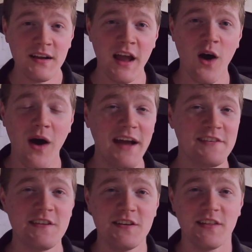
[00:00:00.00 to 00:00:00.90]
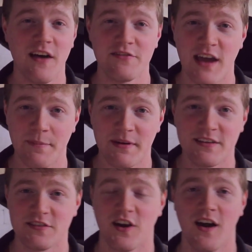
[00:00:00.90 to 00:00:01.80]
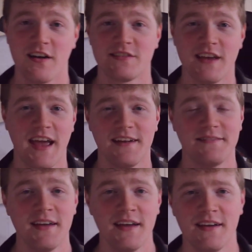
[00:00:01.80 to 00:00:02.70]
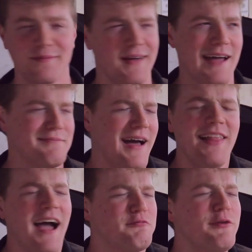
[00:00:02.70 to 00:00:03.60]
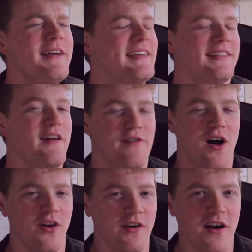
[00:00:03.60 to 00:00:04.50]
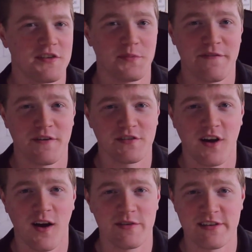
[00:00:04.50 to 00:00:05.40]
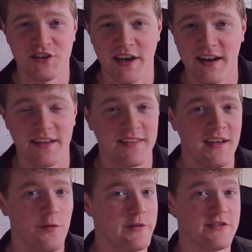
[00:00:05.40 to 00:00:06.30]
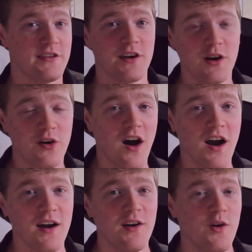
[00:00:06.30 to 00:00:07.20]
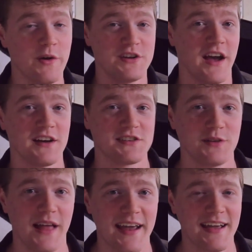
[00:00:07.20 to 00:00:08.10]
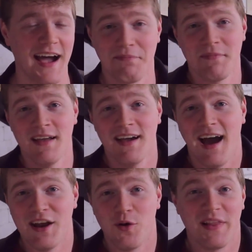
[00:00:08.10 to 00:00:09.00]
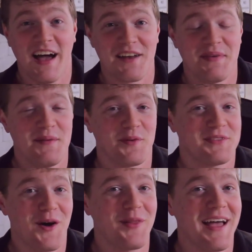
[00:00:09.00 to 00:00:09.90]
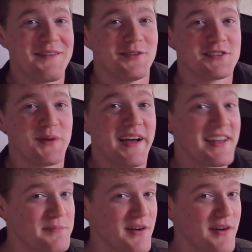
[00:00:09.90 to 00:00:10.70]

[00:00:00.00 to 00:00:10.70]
No, I still love Japanese cars, and I really love all cars. My first car was a Jetta, which is a Euro car, which I also like. I know a lot of people don't like Volkswagen.